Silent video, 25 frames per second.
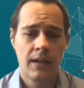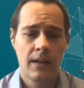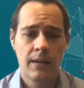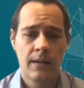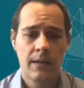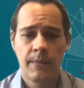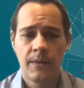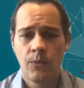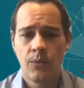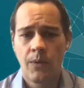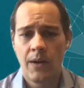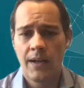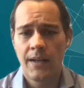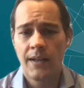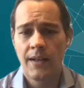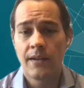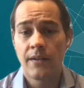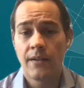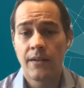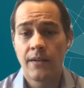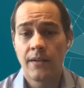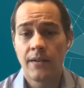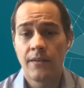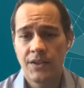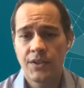
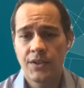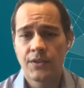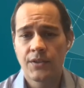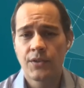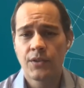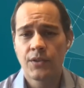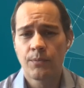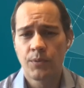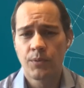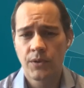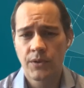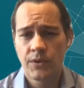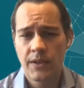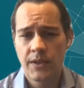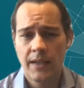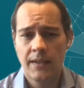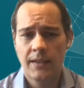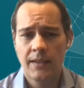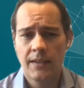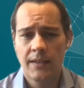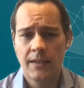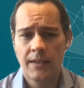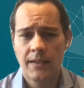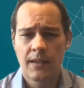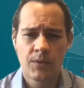economy-wide interventions to
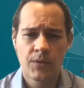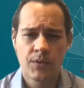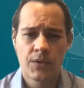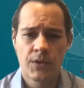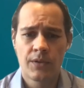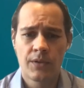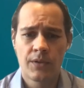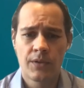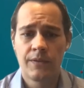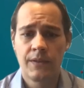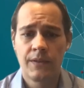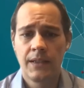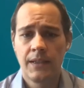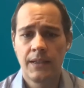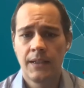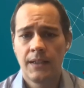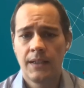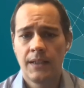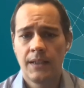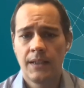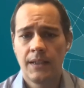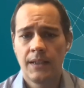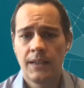protect and preserve